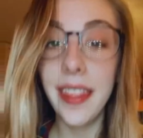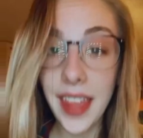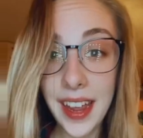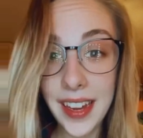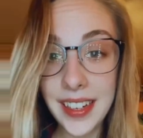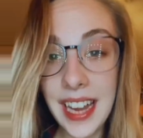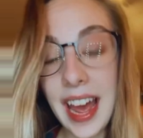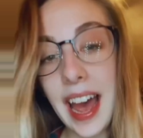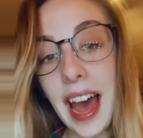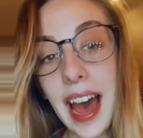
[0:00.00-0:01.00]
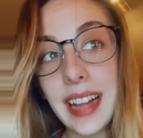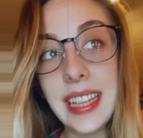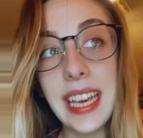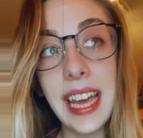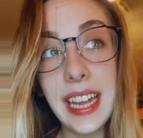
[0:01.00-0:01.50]
Then at
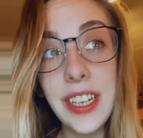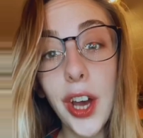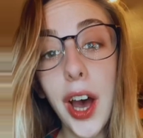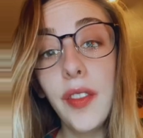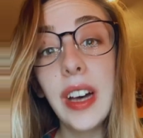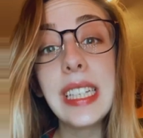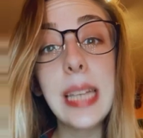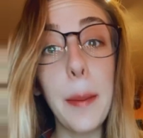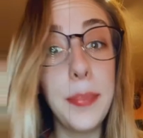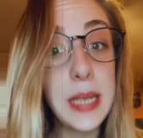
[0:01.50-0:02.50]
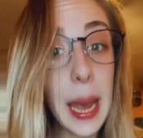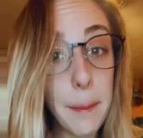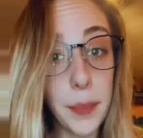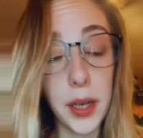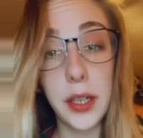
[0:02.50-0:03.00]
the end of
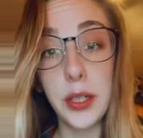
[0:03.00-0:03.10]
September,